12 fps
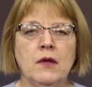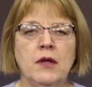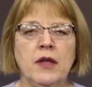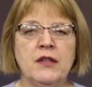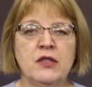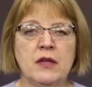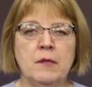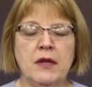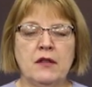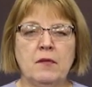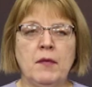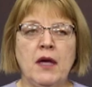exhibit
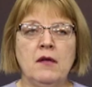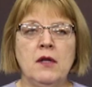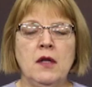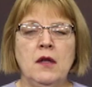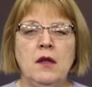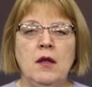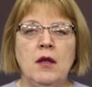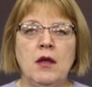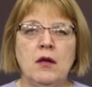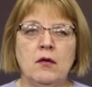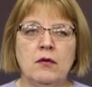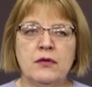at the Met.
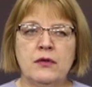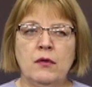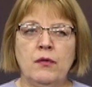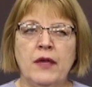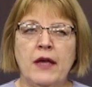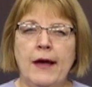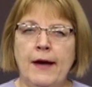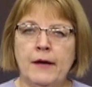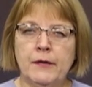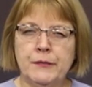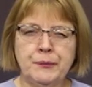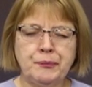And also, they have